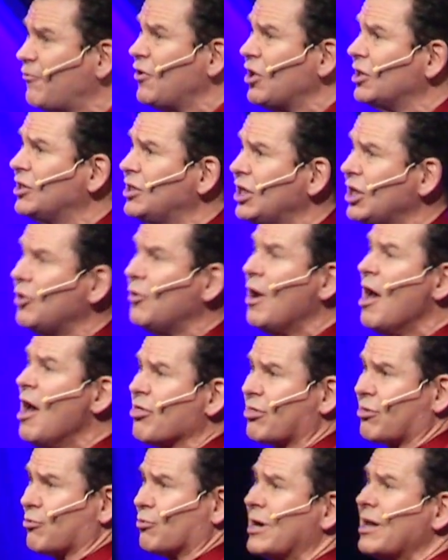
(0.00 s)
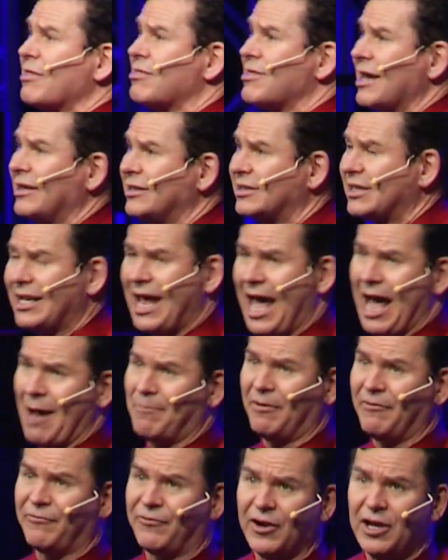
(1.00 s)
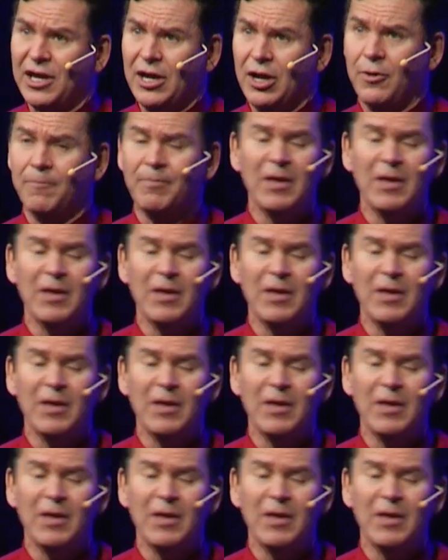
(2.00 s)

you do, three things can happen for you.